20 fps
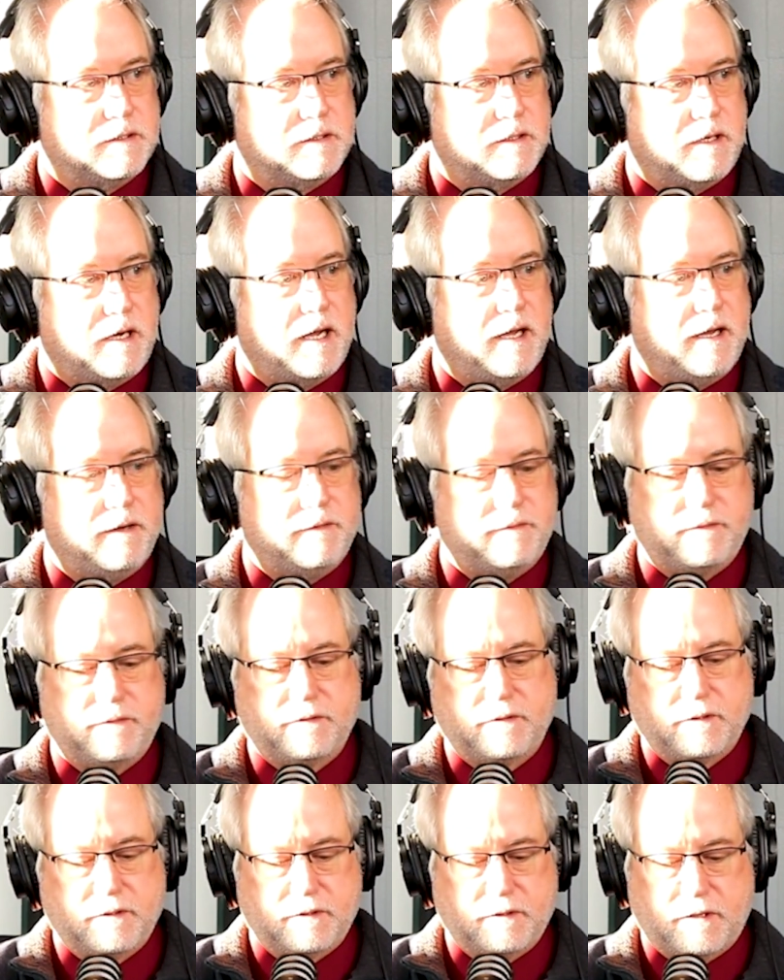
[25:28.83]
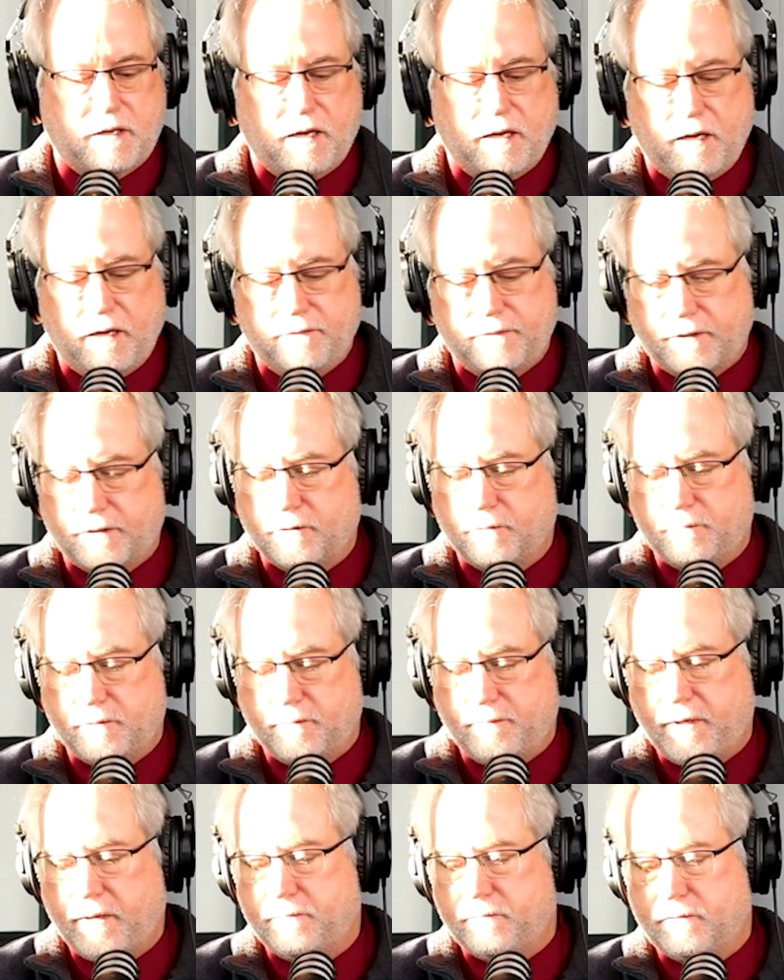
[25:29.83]
I have a group
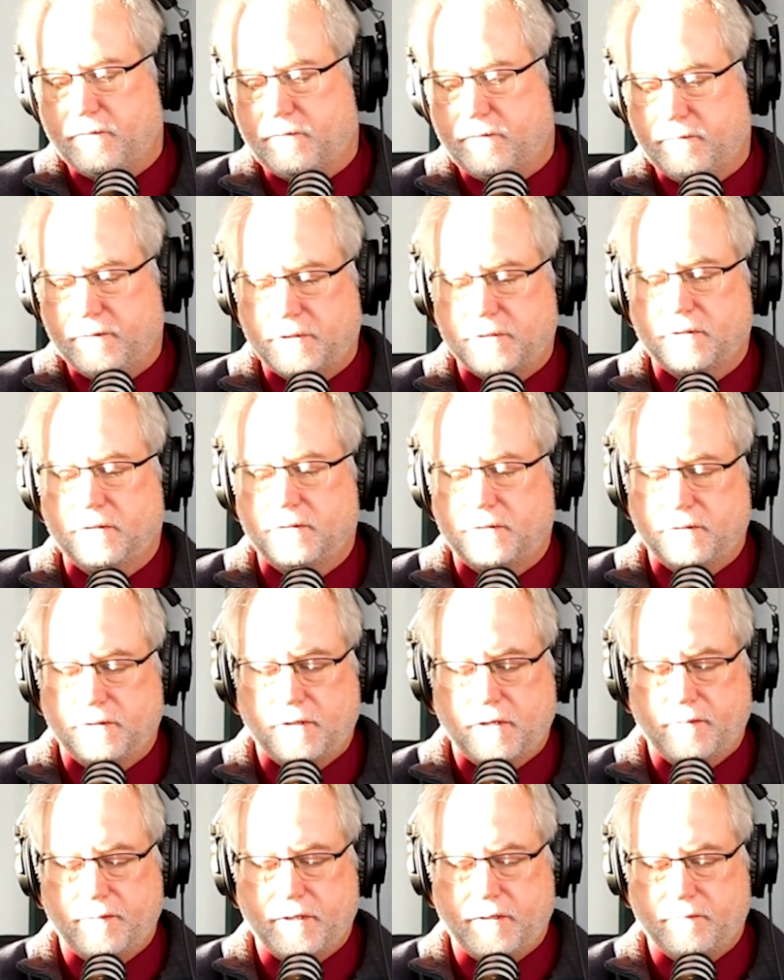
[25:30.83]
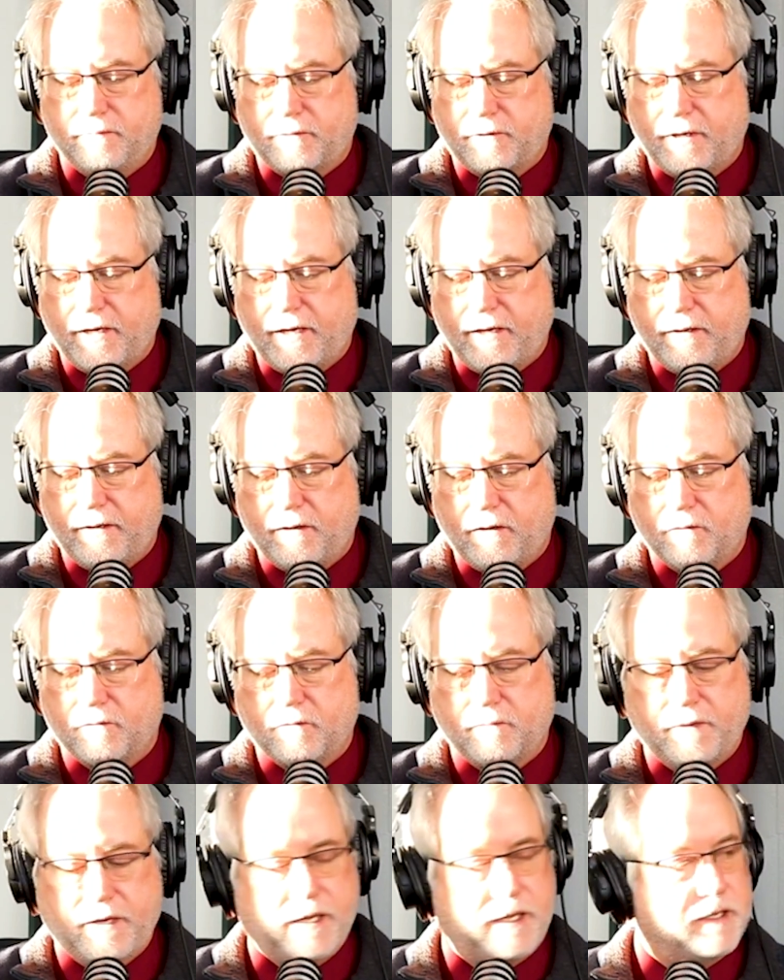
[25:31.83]
of people from a church who come in and pray over
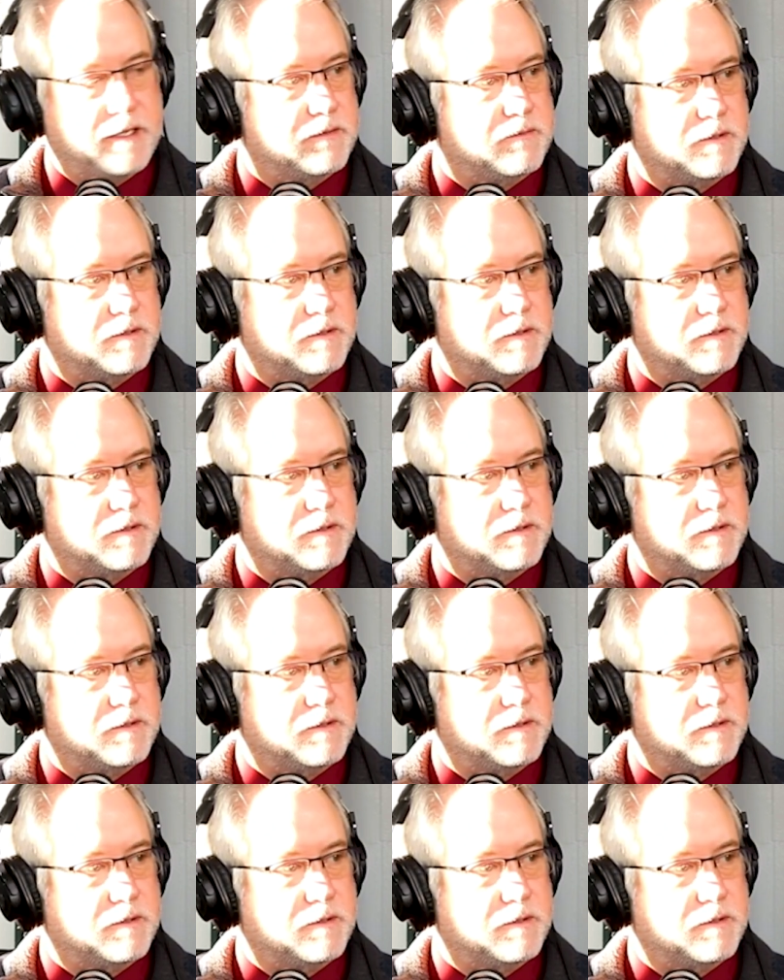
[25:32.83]
me